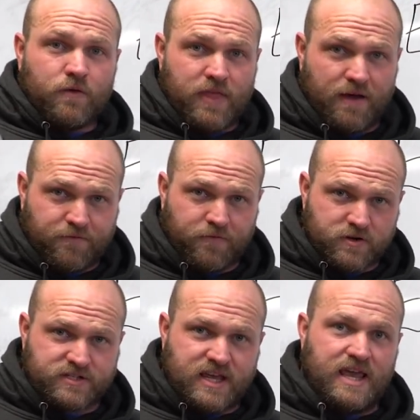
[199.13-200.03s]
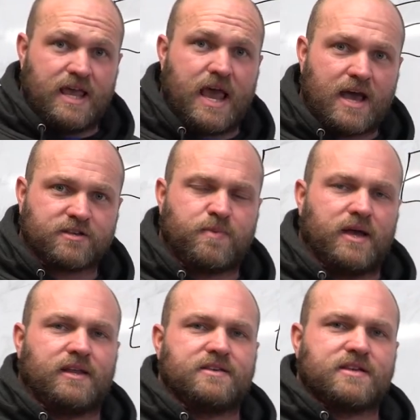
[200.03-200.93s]
That first key
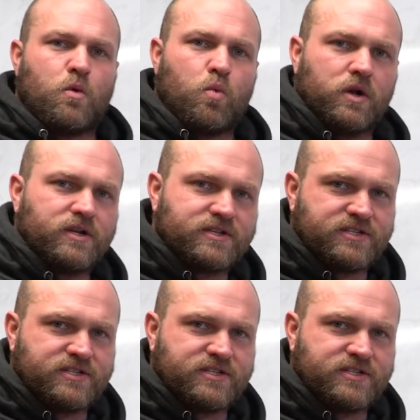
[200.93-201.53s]
aspect is I want to